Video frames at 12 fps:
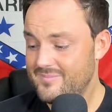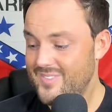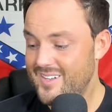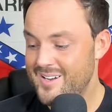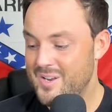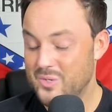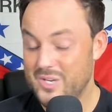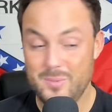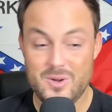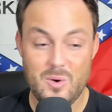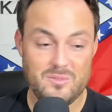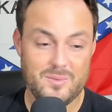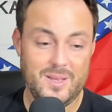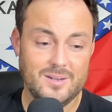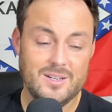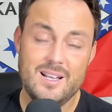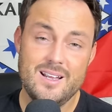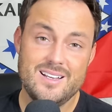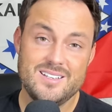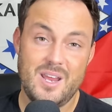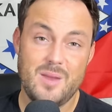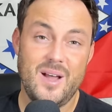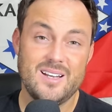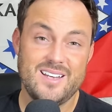And we'll keep it going from there.
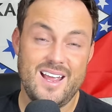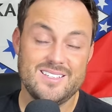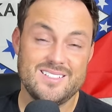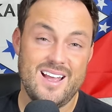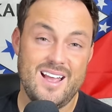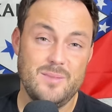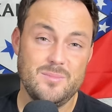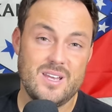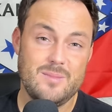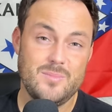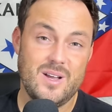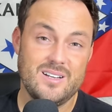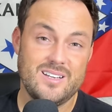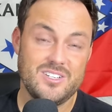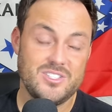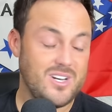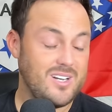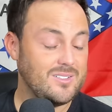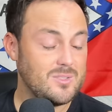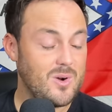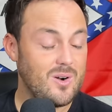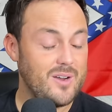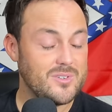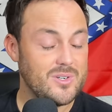Same podcast time, same podcast channel
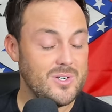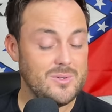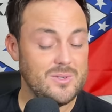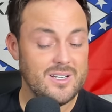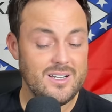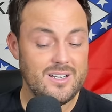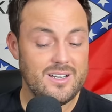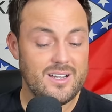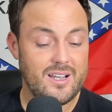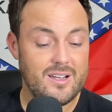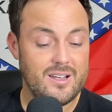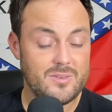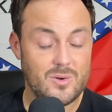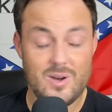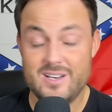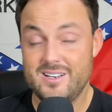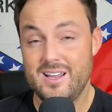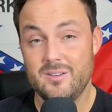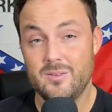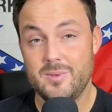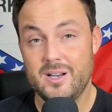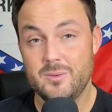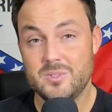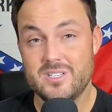tomorrow afternoon. Uh, have a great day,
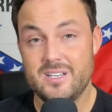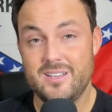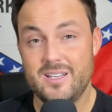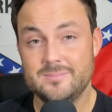everybody. We'll see you then.